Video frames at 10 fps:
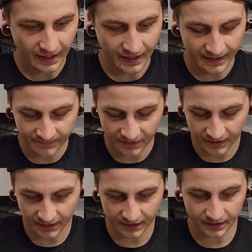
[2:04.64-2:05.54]
I'm
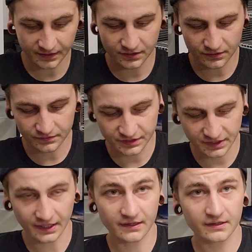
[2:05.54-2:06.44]
not a huge
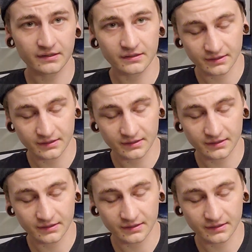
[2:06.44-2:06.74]
cutter.